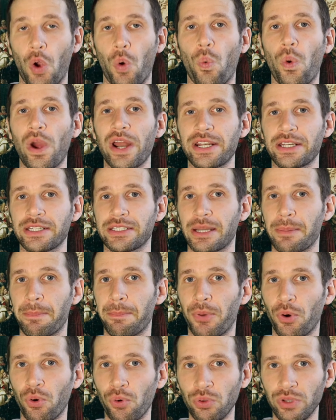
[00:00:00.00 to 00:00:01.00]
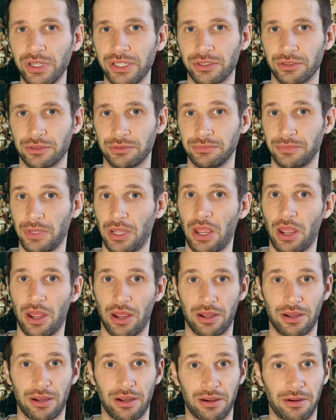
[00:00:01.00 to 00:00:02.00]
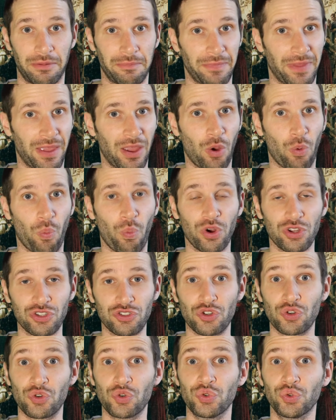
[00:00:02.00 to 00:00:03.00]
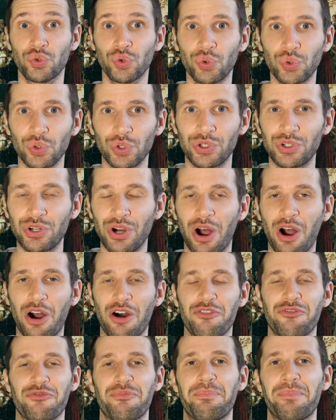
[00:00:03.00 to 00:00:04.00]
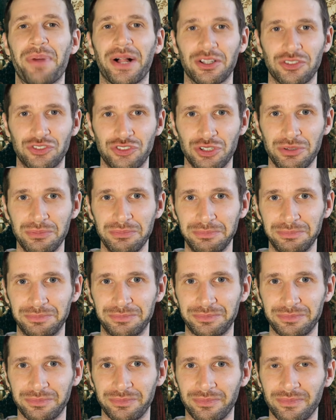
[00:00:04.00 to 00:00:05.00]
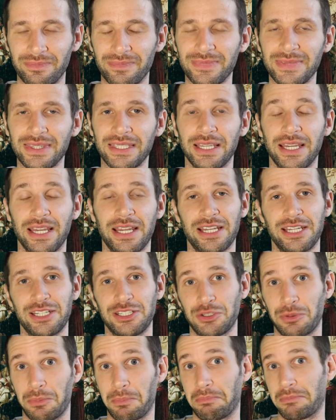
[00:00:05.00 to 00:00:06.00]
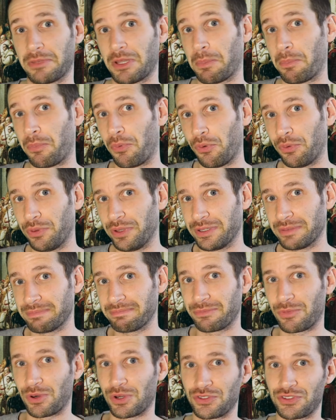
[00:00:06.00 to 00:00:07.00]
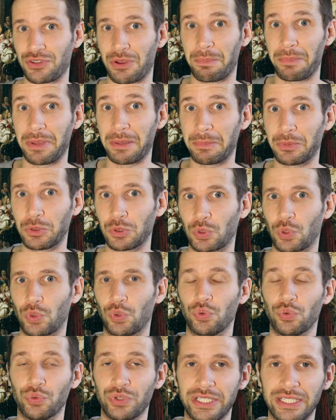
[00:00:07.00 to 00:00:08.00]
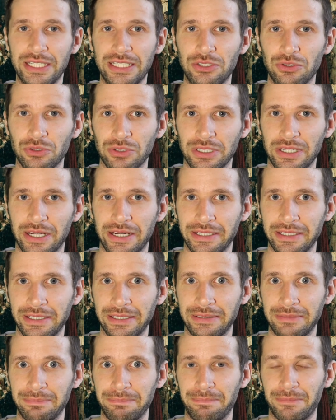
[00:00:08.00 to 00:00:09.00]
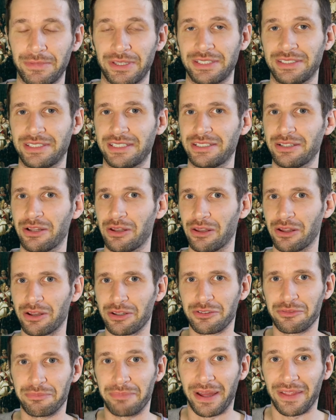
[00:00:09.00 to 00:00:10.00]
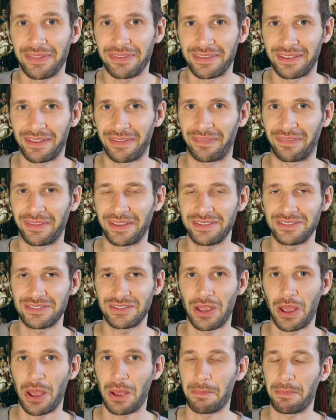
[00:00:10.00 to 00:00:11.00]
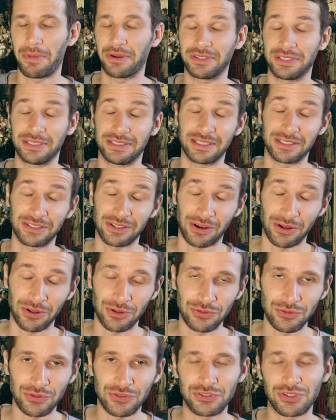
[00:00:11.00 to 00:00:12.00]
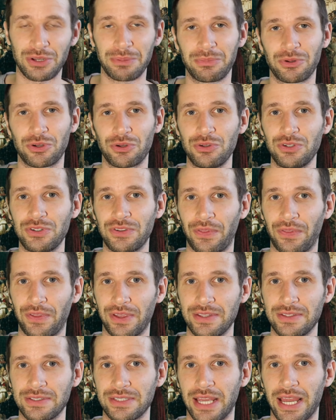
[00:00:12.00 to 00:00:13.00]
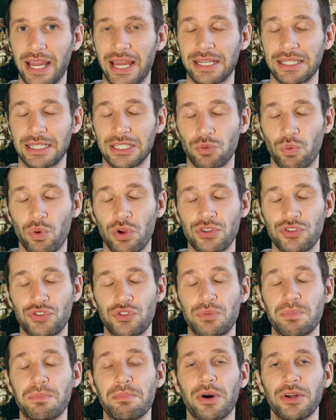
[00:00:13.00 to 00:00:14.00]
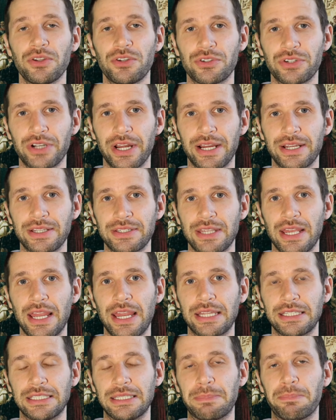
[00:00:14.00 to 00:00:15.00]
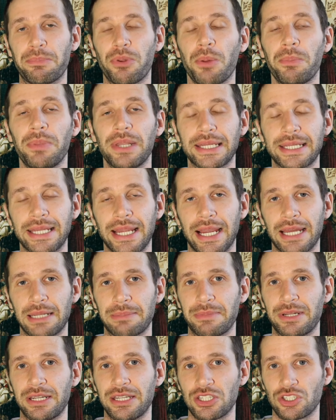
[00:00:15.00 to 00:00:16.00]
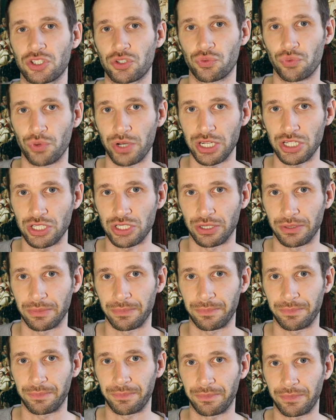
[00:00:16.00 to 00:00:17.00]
when Napoleon was the ruler of Belgium. And Napoleon, well, some people really don't like him. He did a lot of bad things, but he did also some good things, and that was to modernize the public administration.